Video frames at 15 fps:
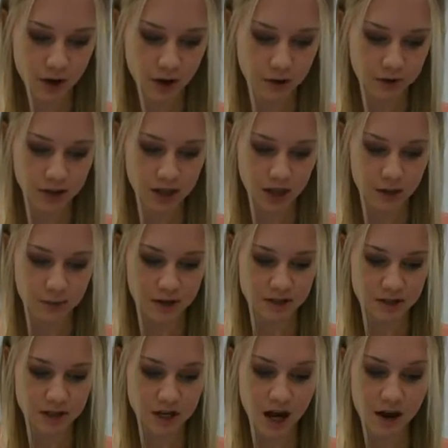only they
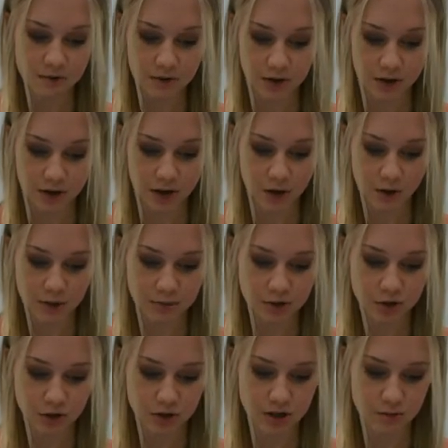must never go
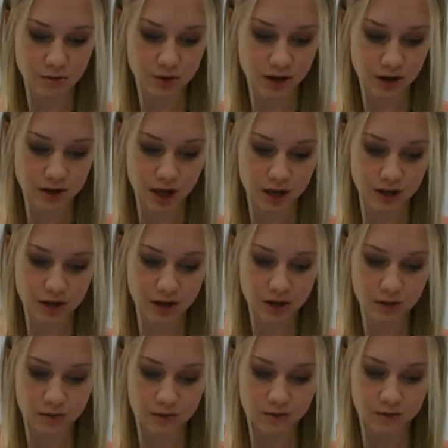upstream beyond that
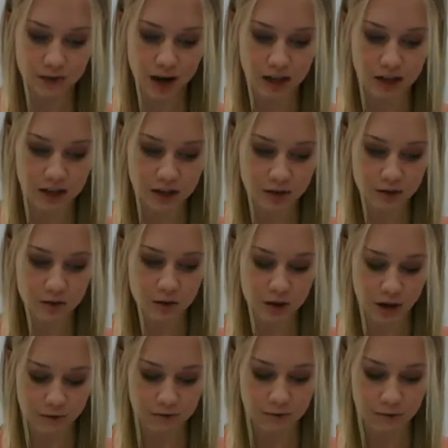little valley,
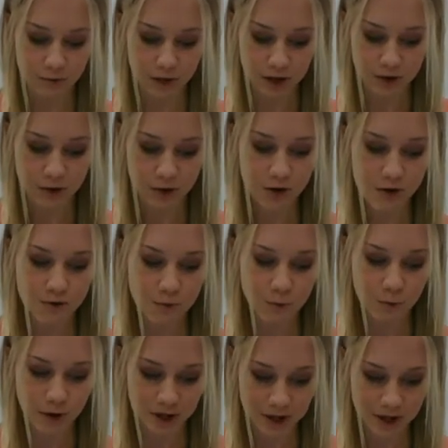that little
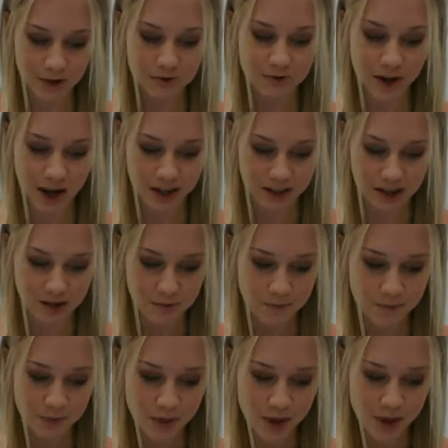willow valley.
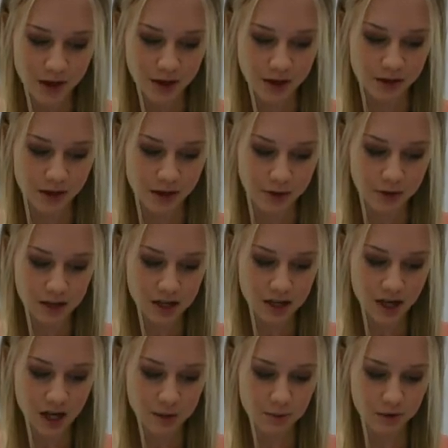The creek
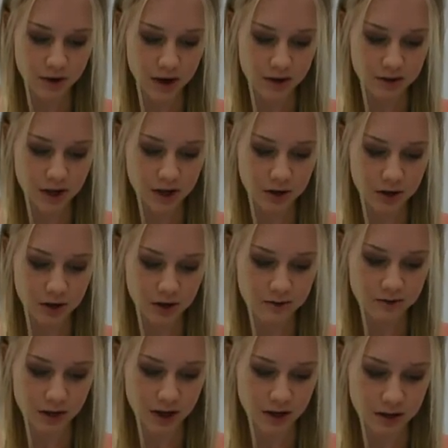came around a
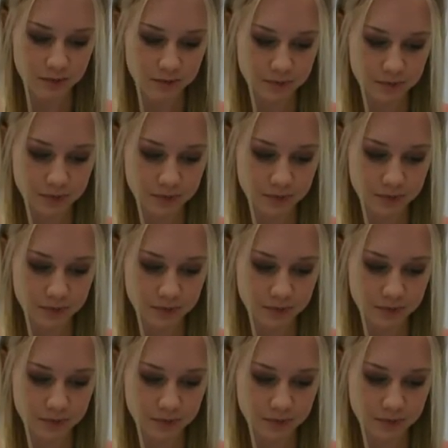curve there,